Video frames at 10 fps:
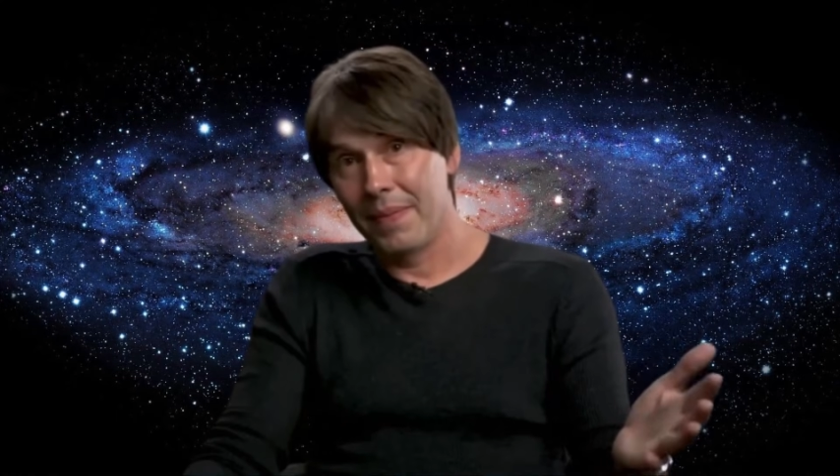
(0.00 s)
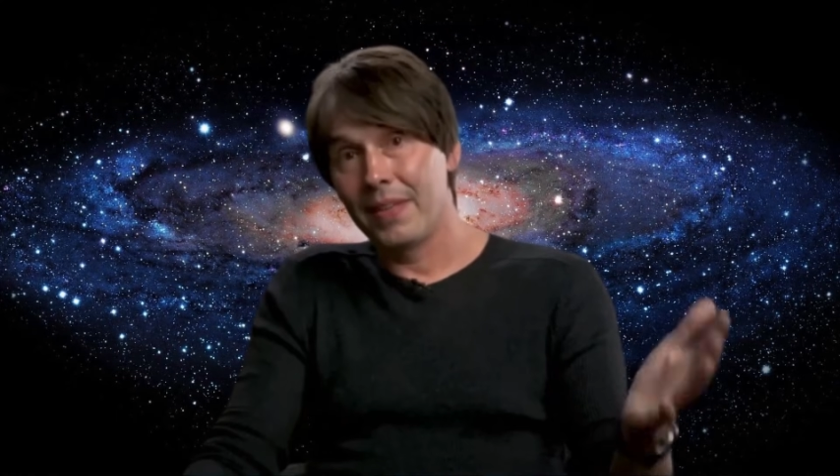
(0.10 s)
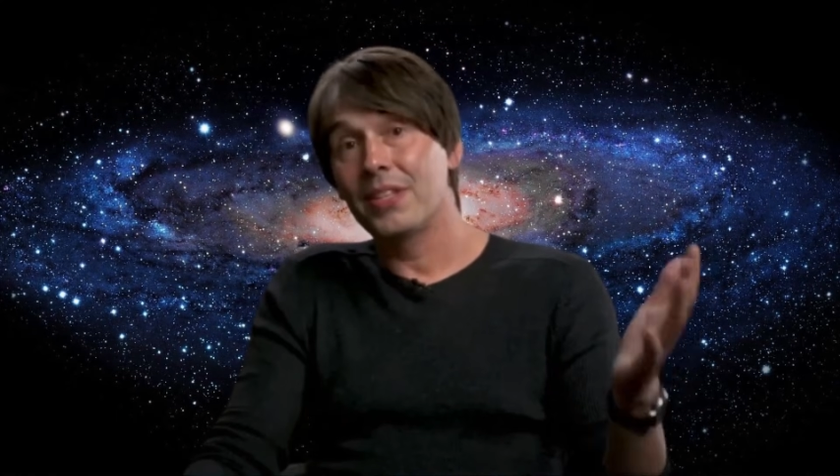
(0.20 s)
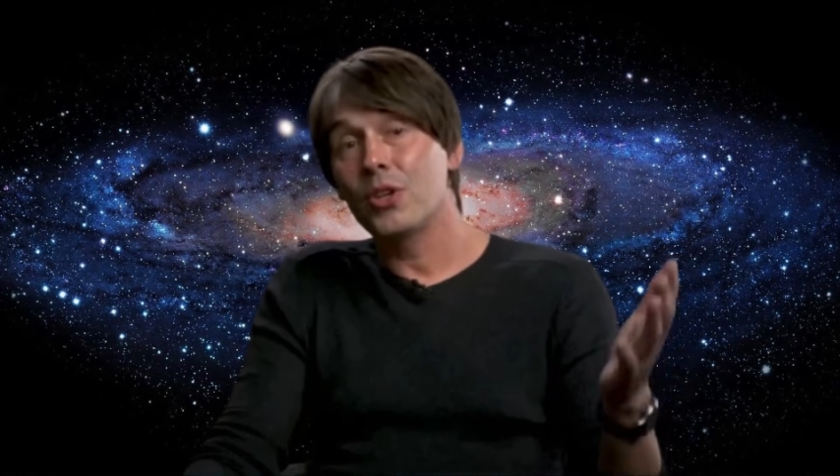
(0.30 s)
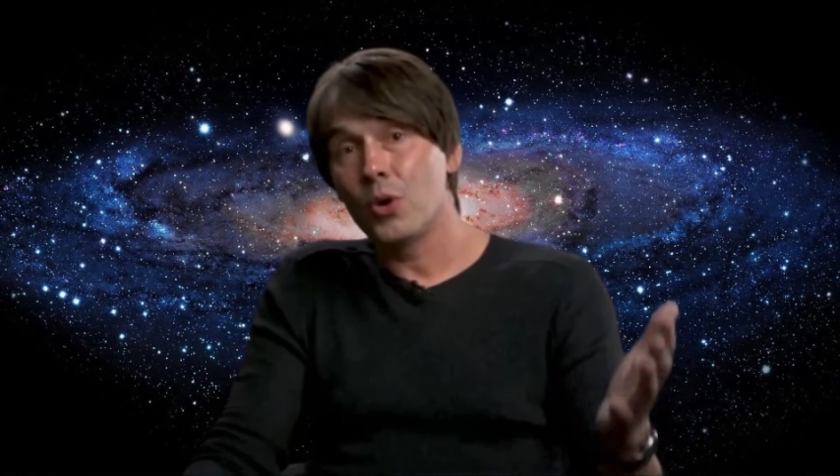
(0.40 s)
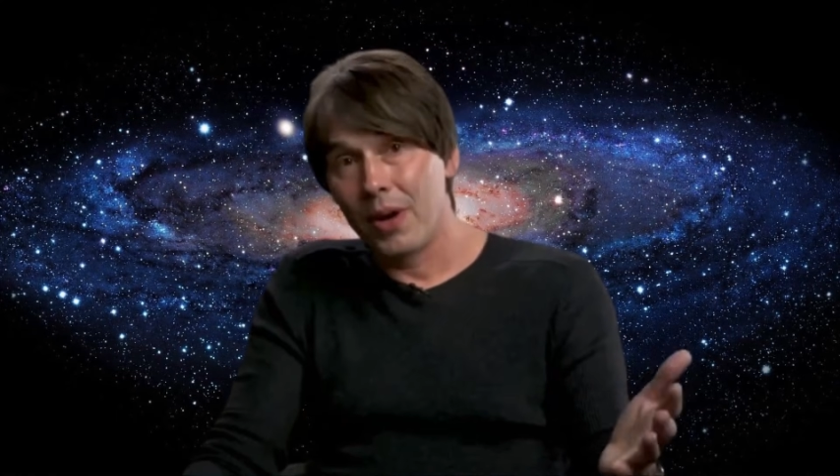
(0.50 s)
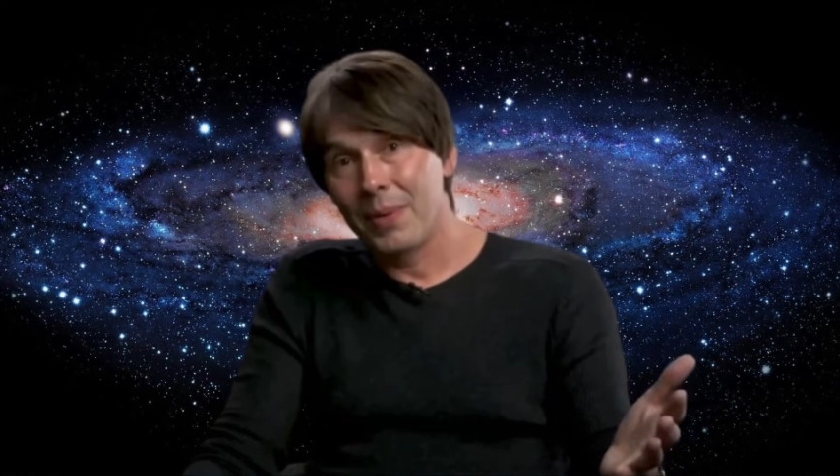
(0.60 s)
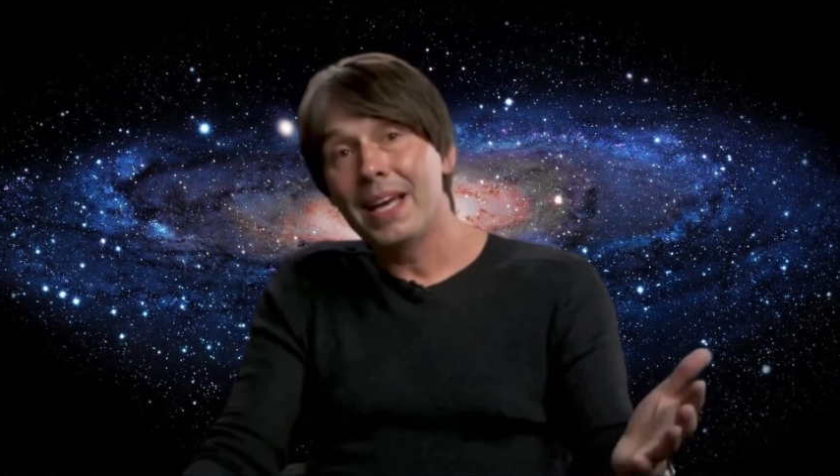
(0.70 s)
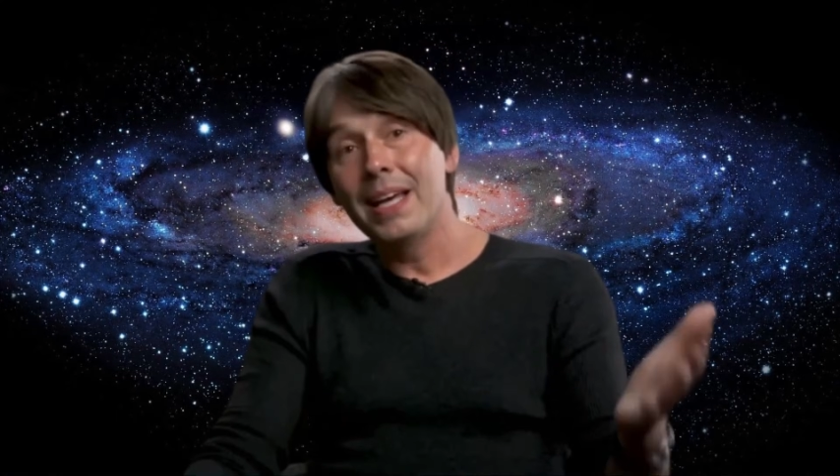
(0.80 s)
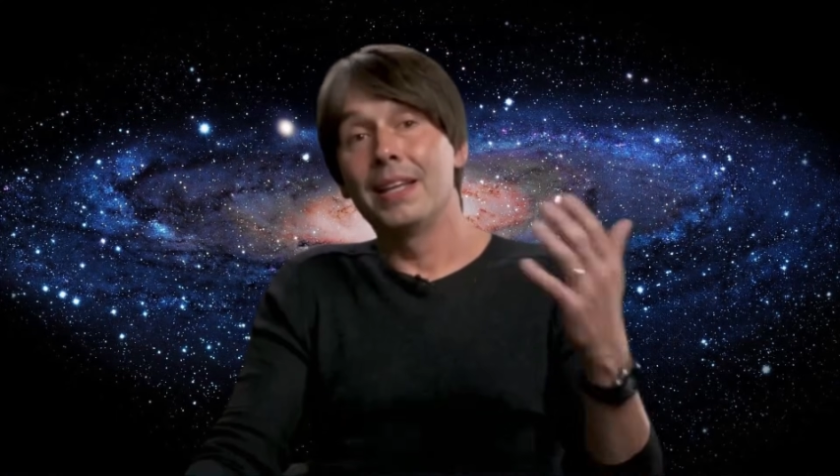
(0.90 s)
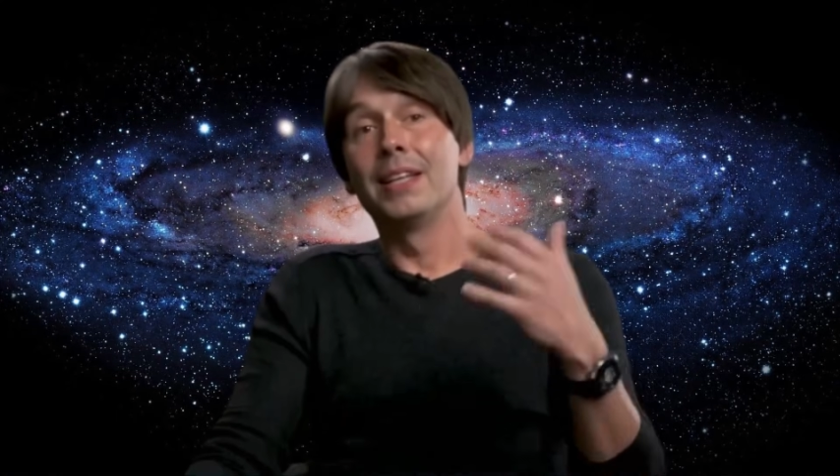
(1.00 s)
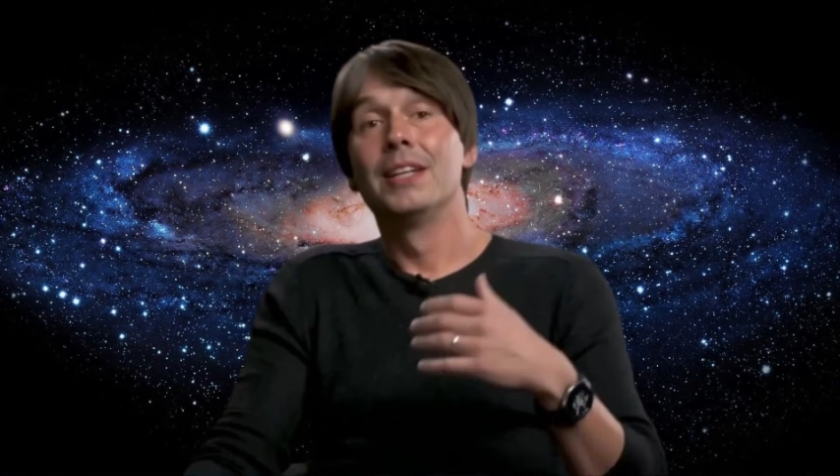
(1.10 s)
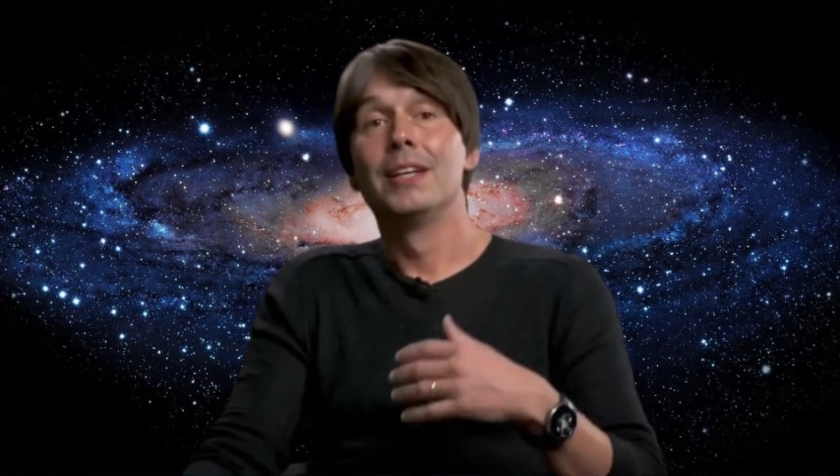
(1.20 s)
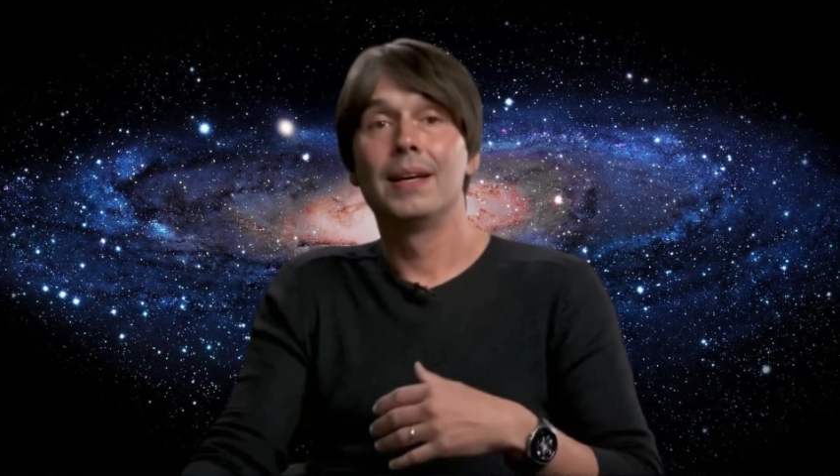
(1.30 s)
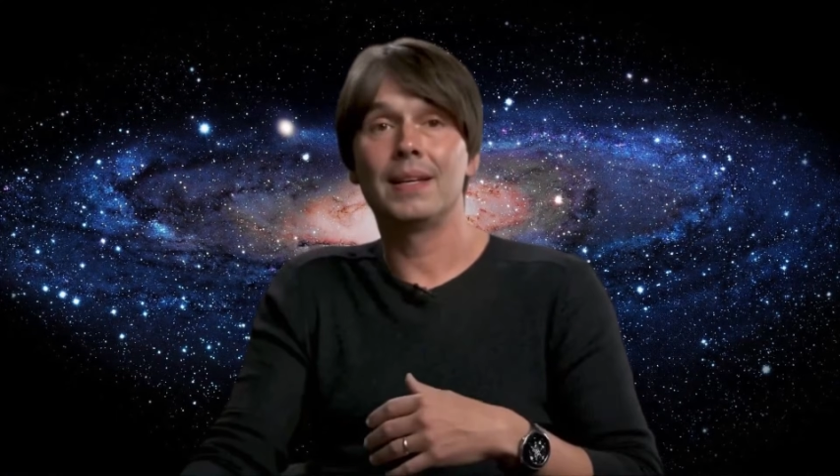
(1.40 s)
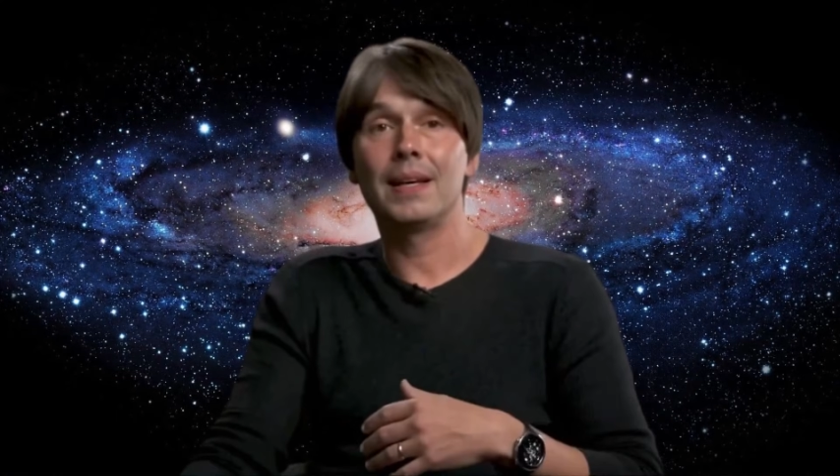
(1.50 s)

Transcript: The story begins,